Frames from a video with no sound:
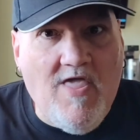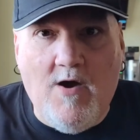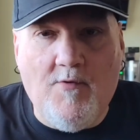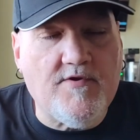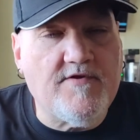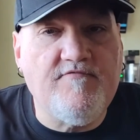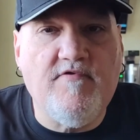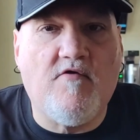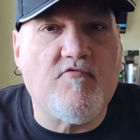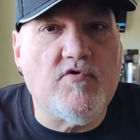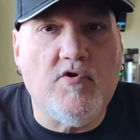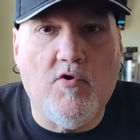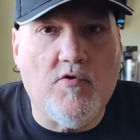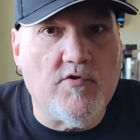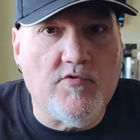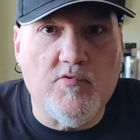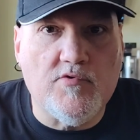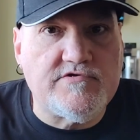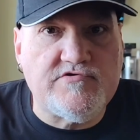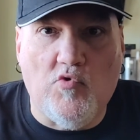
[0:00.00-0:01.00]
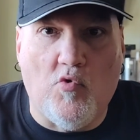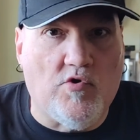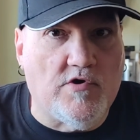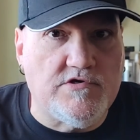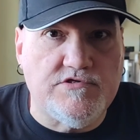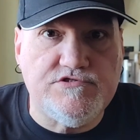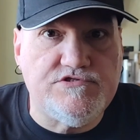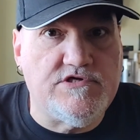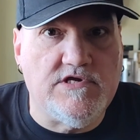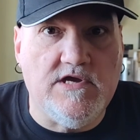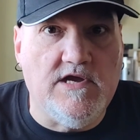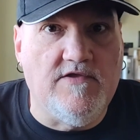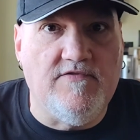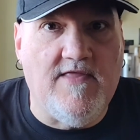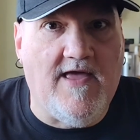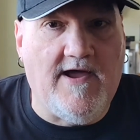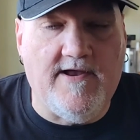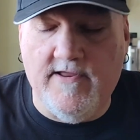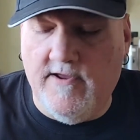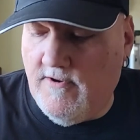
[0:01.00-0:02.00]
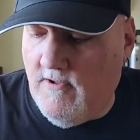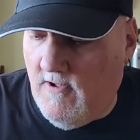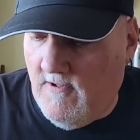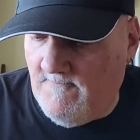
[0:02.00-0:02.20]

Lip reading: I would have never known there was orange in that at